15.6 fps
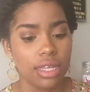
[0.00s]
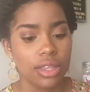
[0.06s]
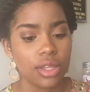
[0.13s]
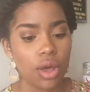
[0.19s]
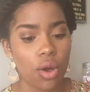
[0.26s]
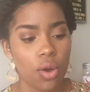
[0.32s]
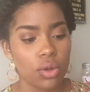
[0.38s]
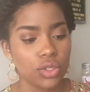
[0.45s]

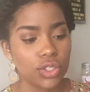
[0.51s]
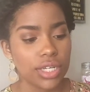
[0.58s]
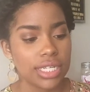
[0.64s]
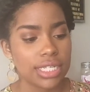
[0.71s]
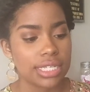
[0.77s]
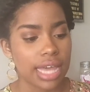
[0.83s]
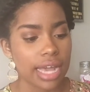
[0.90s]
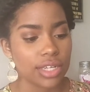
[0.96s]
The whole
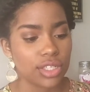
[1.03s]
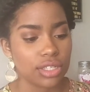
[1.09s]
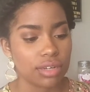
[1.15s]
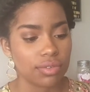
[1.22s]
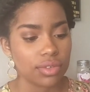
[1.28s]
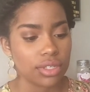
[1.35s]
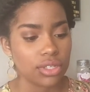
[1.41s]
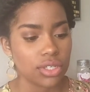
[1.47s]
transaction
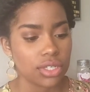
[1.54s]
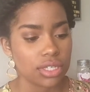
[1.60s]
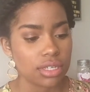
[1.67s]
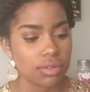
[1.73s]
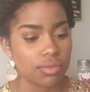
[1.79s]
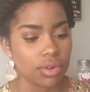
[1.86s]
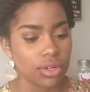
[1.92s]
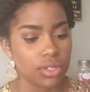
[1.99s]
of religious
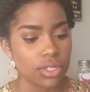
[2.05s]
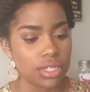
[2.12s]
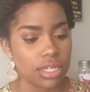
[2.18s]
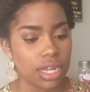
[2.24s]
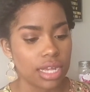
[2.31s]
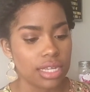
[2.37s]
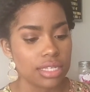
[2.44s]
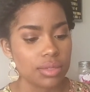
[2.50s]

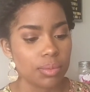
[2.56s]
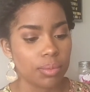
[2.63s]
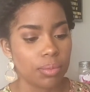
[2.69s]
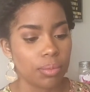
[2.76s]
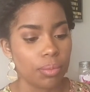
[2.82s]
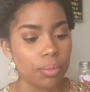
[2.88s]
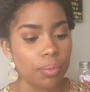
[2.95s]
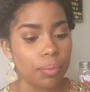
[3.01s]
conversion has
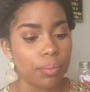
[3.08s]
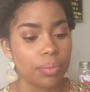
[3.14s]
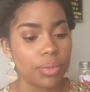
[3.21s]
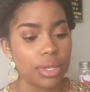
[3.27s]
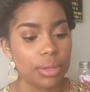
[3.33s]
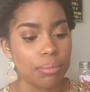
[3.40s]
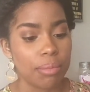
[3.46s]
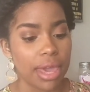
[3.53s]

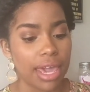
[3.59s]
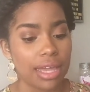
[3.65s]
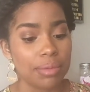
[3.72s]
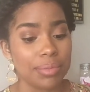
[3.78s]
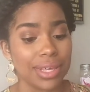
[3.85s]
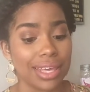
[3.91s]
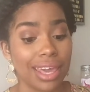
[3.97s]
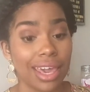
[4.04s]
been made
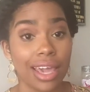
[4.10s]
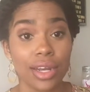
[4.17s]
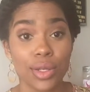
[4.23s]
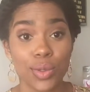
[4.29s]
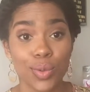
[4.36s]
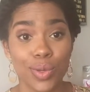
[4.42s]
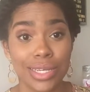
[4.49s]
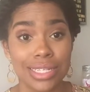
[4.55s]

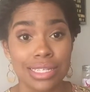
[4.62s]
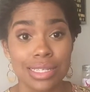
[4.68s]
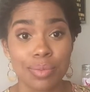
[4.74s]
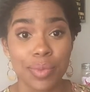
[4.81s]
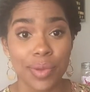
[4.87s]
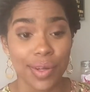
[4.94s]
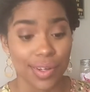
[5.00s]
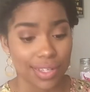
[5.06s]
mechanical and
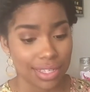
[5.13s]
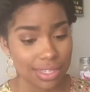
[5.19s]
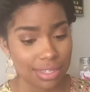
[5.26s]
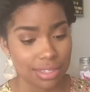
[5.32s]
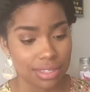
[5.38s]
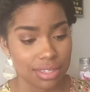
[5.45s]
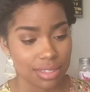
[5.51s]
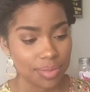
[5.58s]

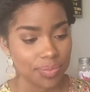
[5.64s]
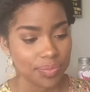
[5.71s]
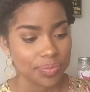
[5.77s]
spiritless.